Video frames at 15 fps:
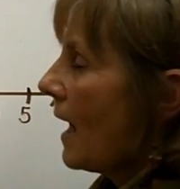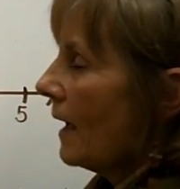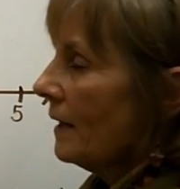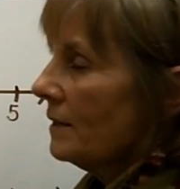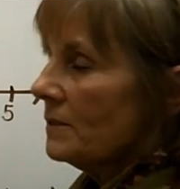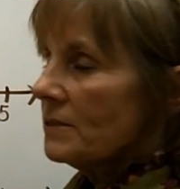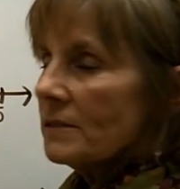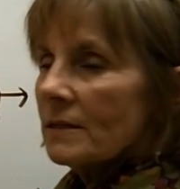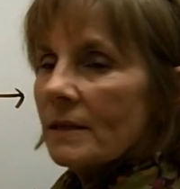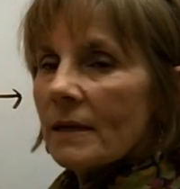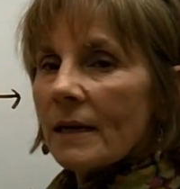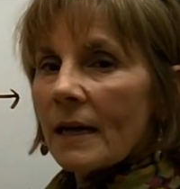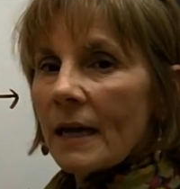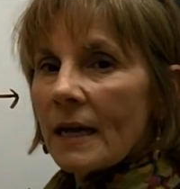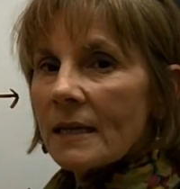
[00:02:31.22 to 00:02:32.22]
X
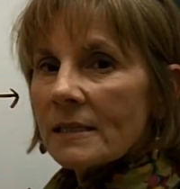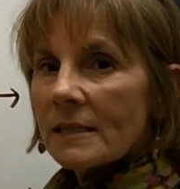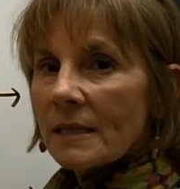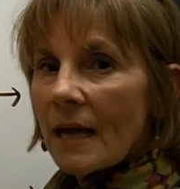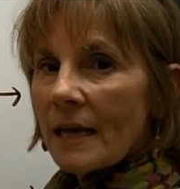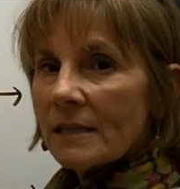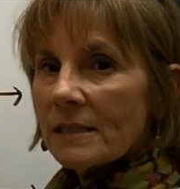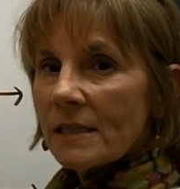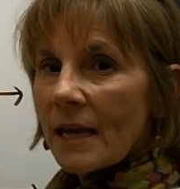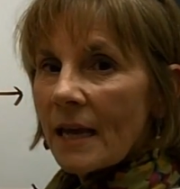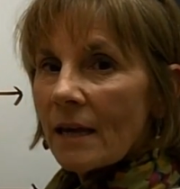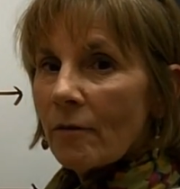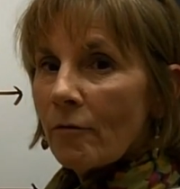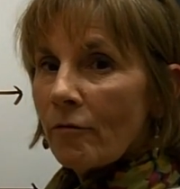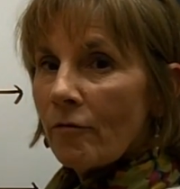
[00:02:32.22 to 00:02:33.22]
is less
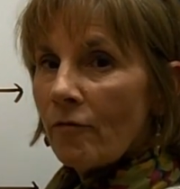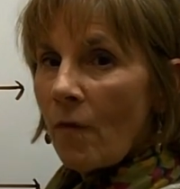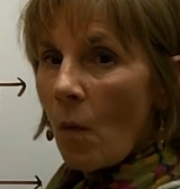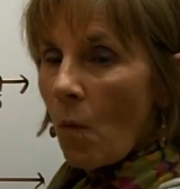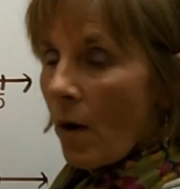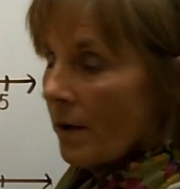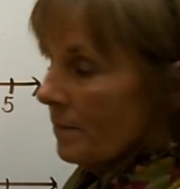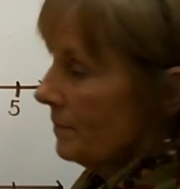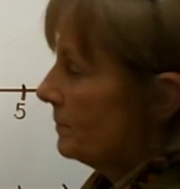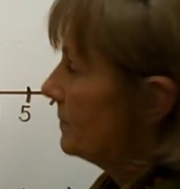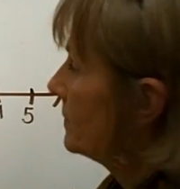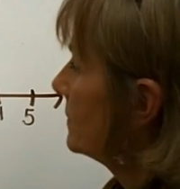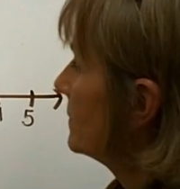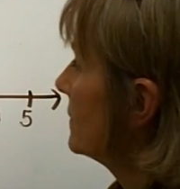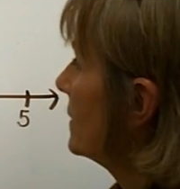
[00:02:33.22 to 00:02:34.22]
than 4.
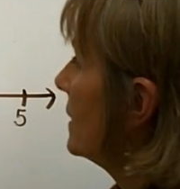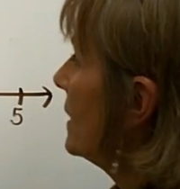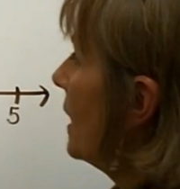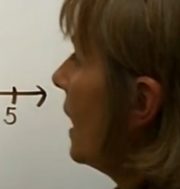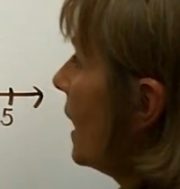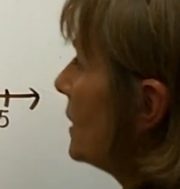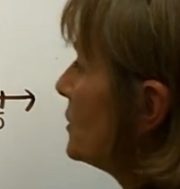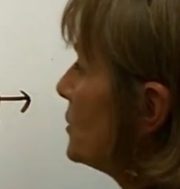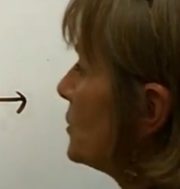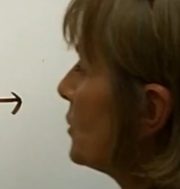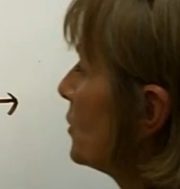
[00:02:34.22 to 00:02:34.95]
A